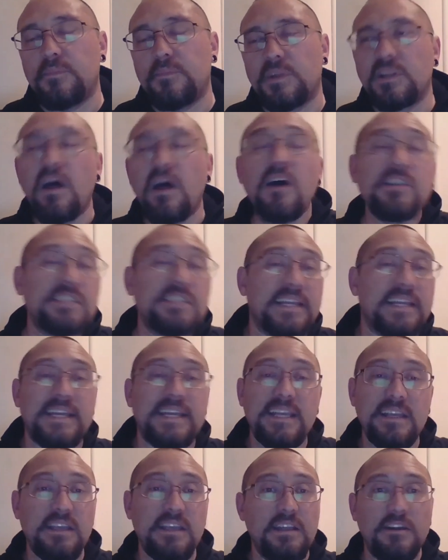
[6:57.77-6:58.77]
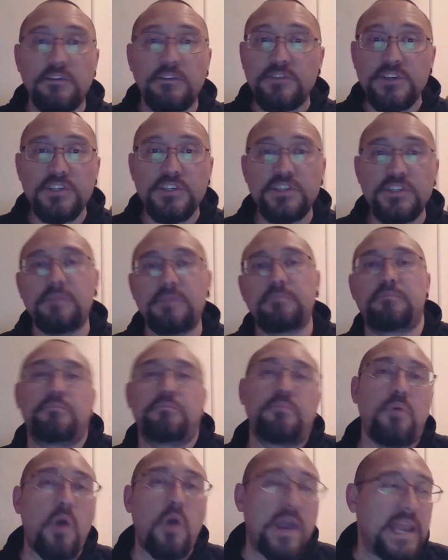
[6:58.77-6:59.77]
Lastly, you know, just to
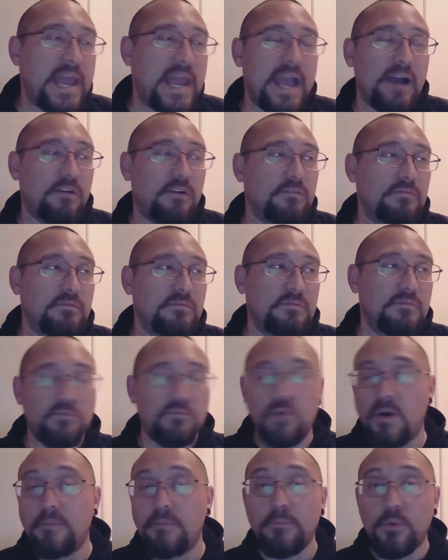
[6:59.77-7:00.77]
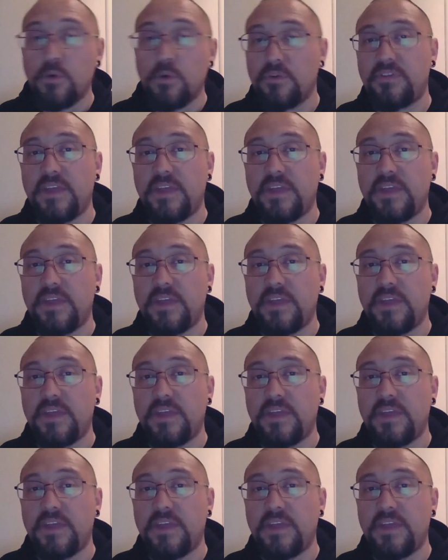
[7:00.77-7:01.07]
point out one more